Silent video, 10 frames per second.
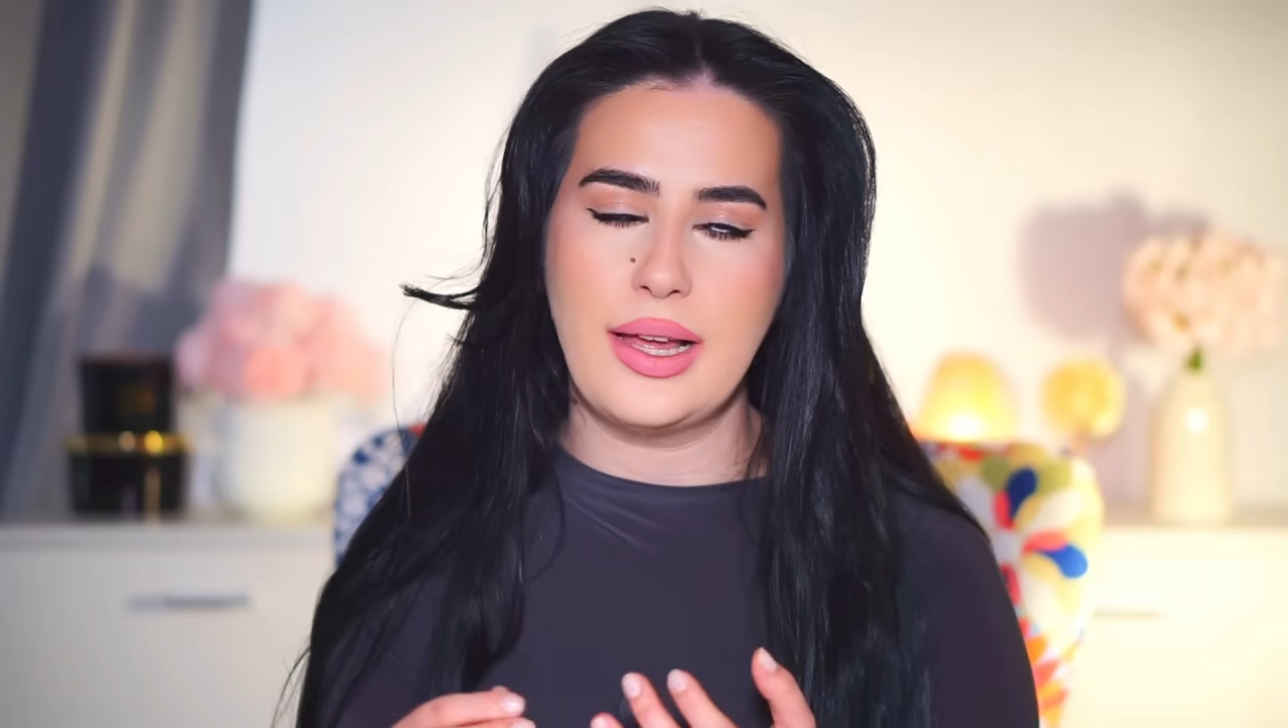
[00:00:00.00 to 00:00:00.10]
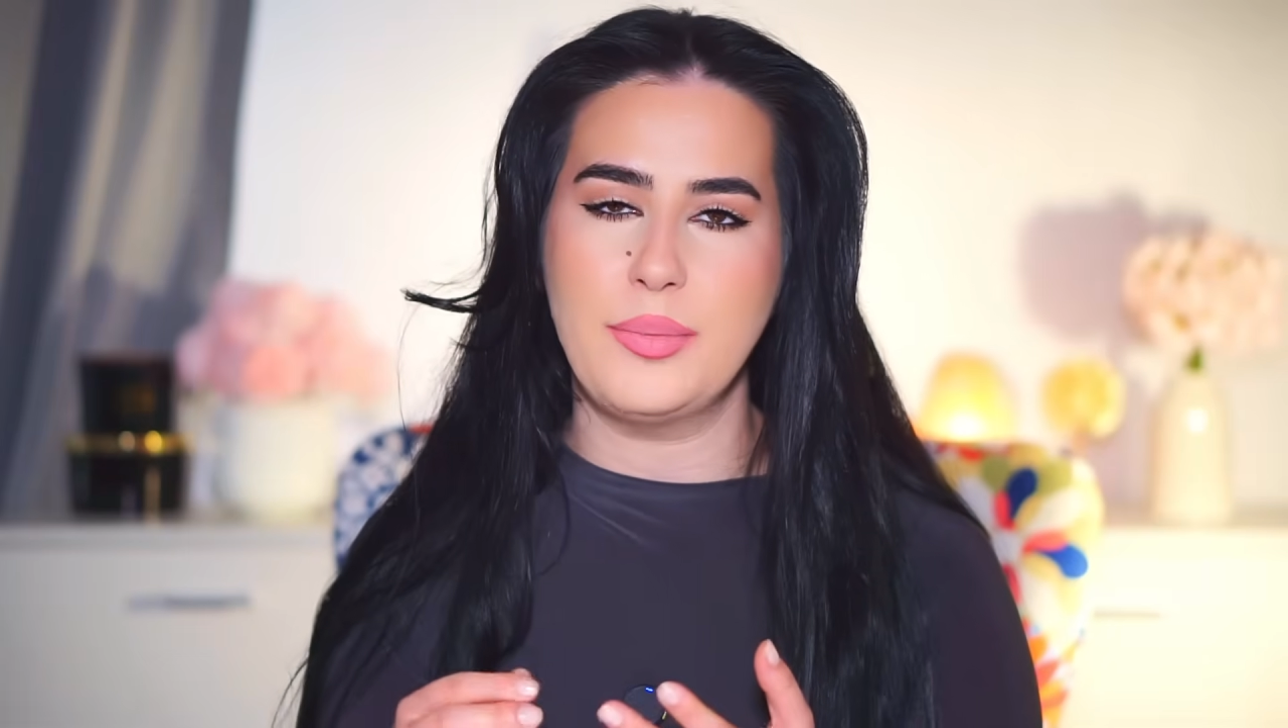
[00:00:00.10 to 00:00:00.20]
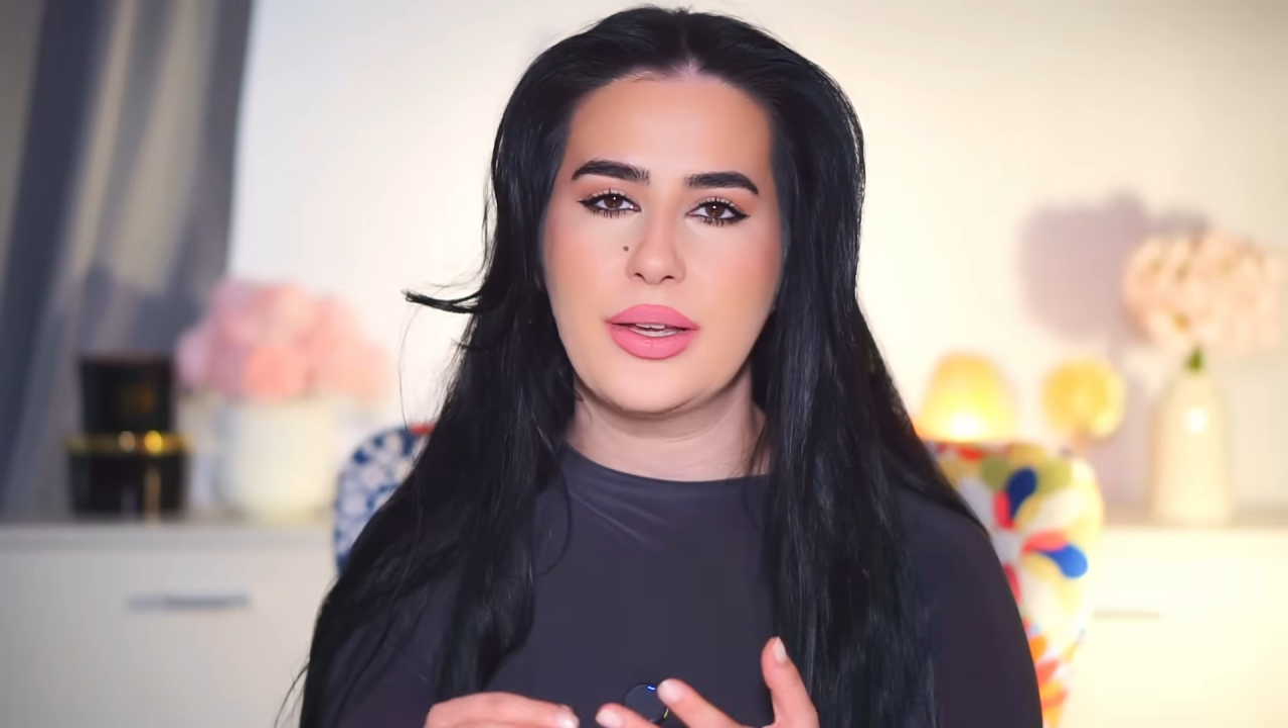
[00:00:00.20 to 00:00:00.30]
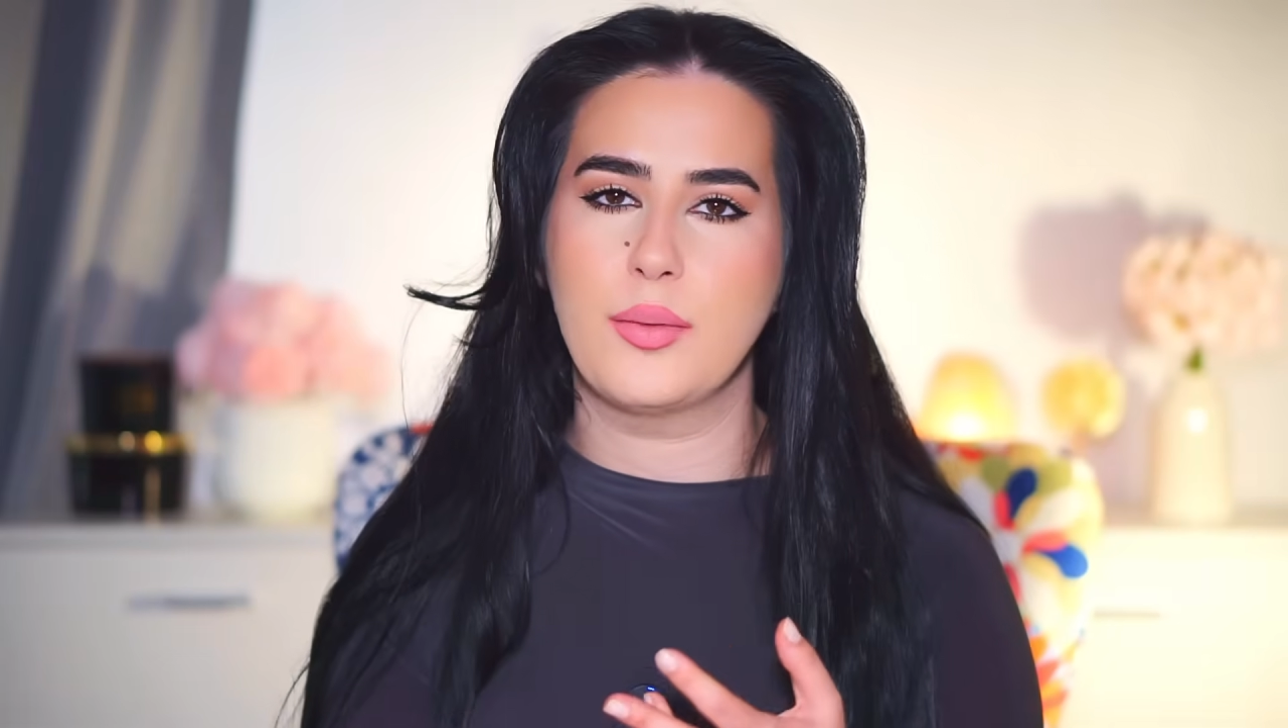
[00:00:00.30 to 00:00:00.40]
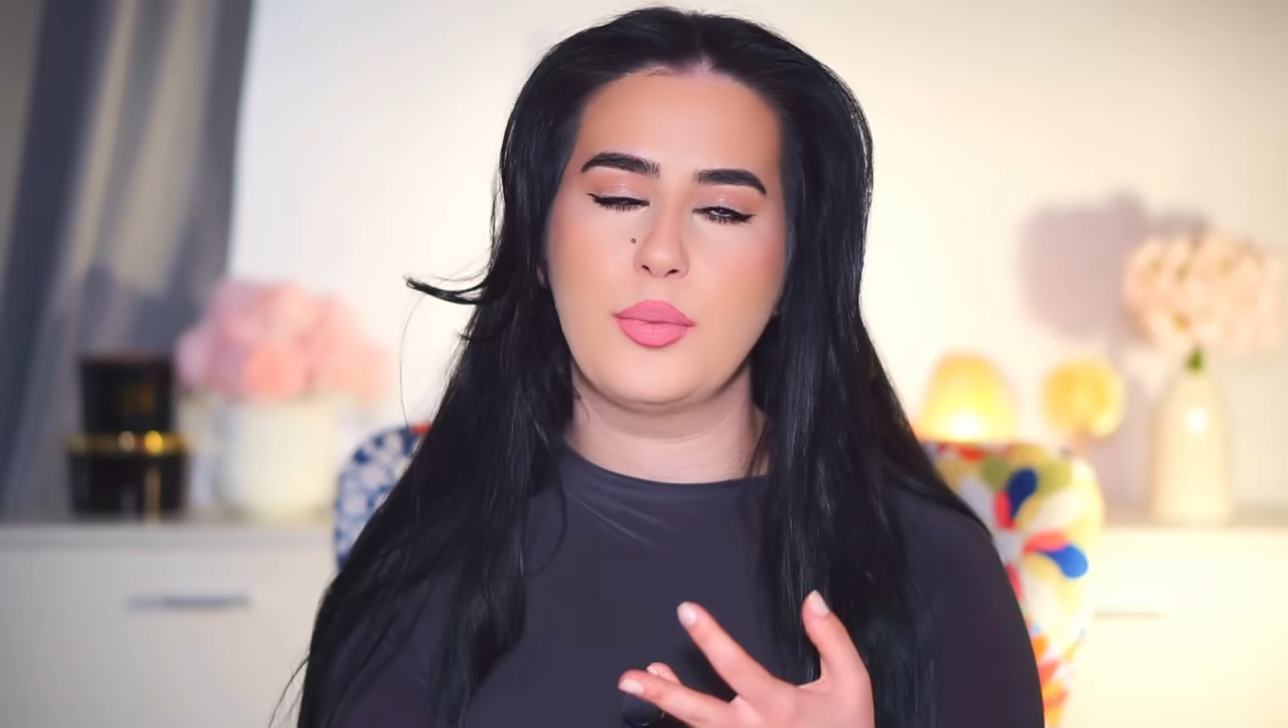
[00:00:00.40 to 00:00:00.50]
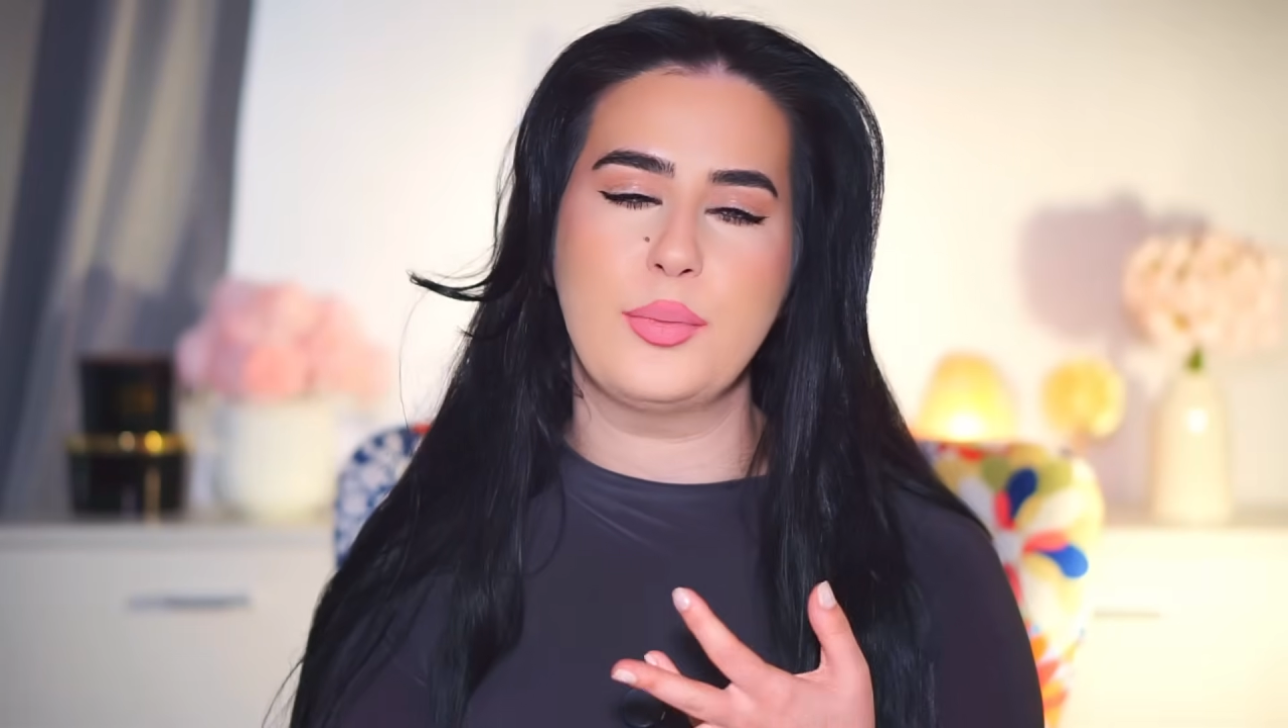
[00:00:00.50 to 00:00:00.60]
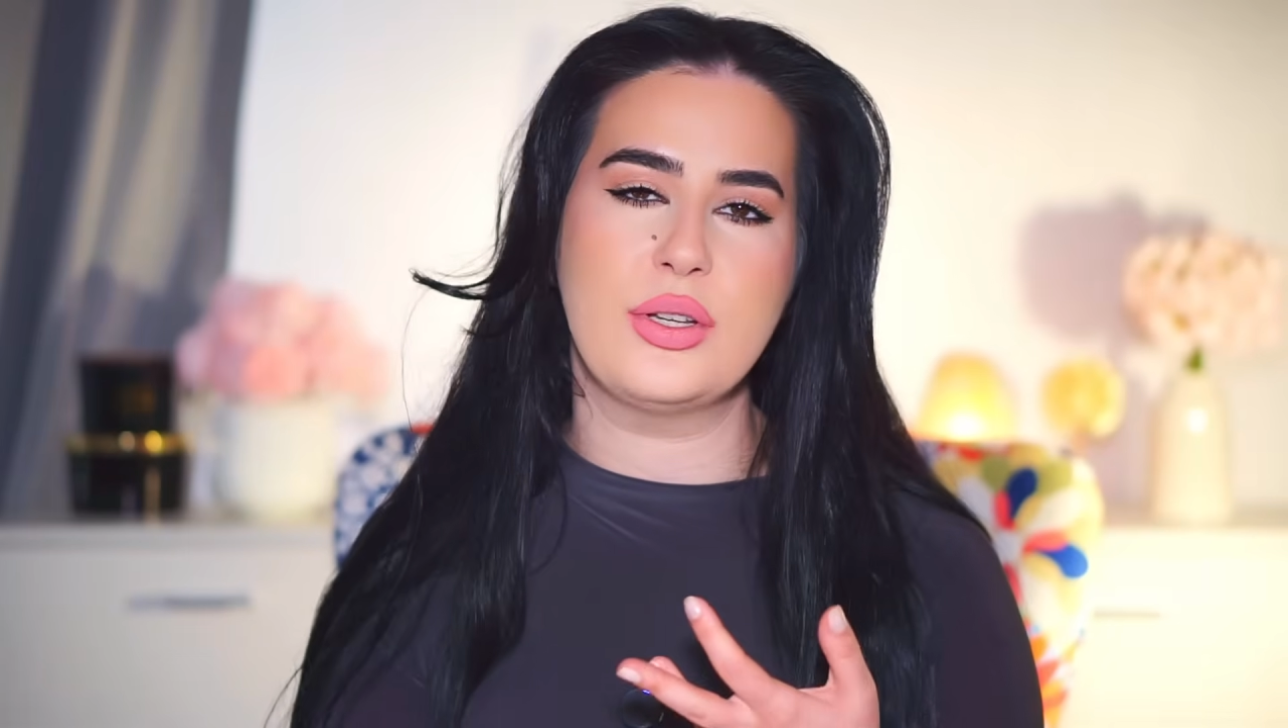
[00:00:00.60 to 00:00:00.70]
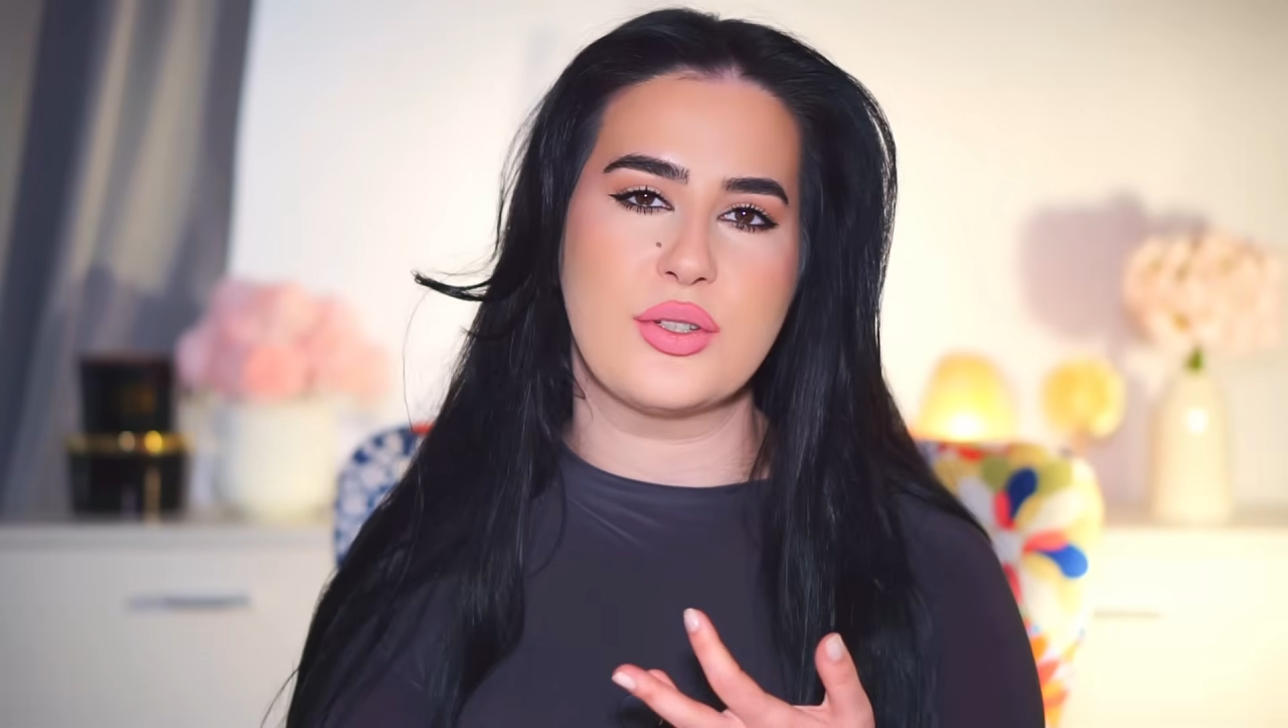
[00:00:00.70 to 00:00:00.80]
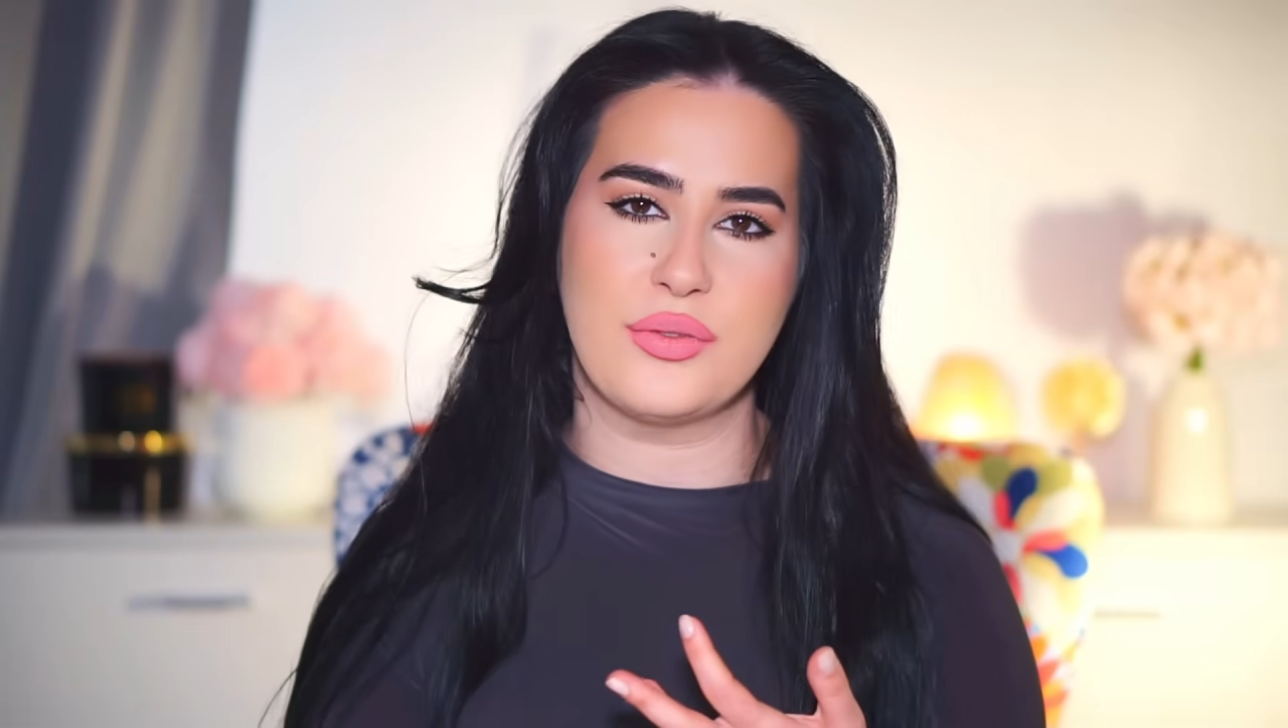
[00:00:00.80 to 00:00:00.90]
I pick up a pinch